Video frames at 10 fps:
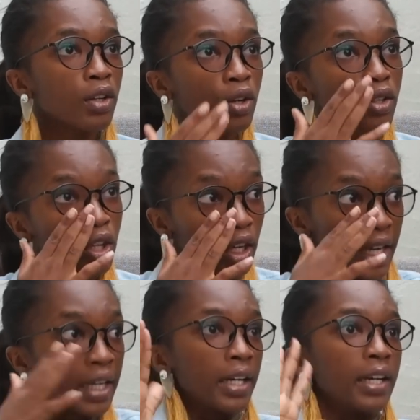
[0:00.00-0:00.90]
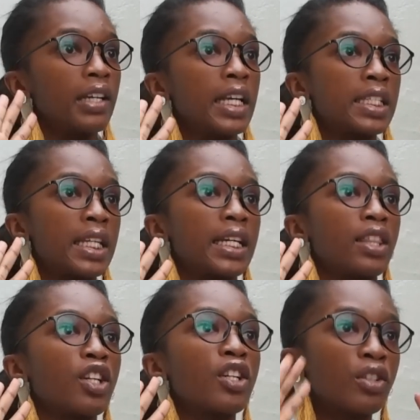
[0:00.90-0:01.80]
You know, they're like, it's
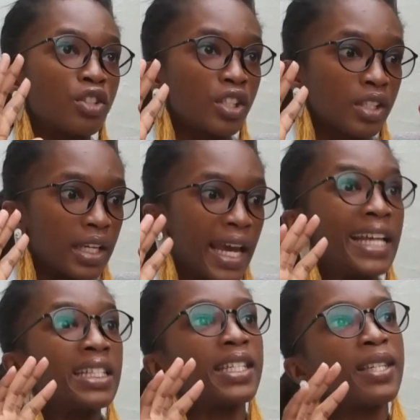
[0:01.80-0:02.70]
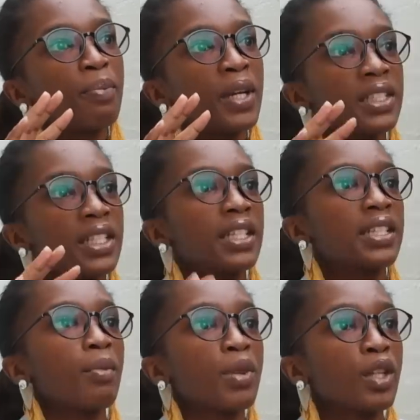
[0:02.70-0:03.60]
like they're just anticipating
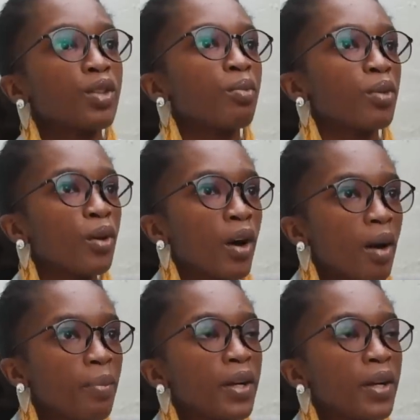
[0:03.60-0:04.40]
something to blow up.